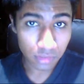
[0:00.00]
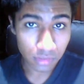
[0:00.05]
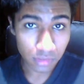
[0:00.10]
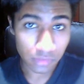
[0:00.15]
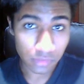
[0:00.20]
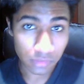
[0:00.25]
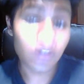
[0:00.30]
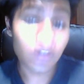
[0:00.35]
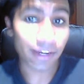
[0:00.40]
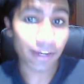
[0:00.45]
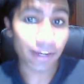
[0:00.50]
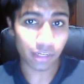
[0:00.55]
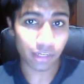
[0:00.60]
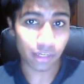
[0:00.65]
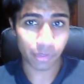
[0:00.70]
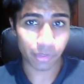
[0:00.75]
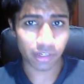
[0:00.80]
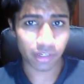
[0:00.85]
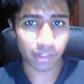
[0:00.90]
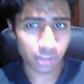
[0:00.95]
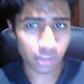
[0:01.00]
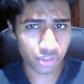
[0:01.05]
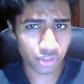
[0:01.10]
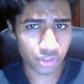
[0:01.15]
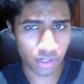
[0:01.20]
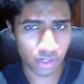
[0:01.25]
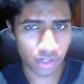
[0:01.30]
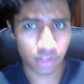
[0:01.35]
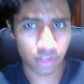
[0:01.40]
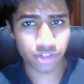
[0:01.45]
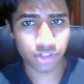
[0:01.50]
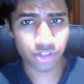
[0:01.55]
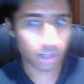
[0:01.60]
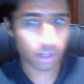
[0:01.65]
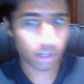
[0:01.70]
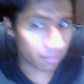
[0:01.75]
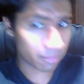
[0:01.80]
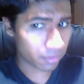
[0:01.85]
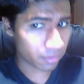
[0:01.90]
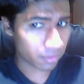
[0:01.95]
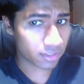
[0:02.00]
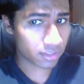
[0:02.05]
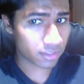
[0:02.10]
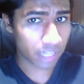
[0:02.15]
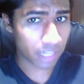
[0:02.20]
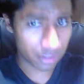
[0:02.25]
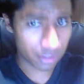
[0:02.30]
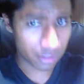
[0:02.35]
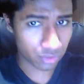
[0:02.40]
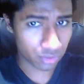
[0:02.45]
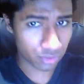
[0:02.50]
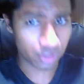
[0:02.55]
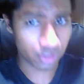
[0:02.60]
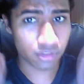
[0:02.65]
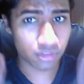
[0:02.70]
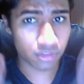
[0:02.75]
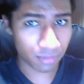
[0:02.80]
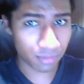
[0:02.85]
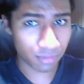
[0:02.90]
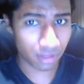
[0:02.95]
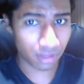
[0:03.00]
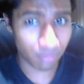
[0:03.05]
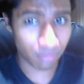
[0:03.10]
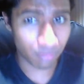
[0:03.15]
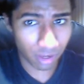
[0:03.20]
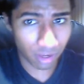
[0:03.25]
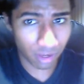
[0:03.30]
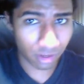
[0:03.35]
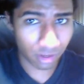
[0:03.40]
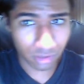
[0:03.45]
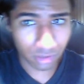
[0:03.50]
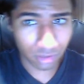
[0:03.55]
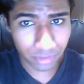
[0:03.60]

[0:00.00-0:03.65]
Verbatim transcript: Finally, we're getting closer to the term dinosaurs being made.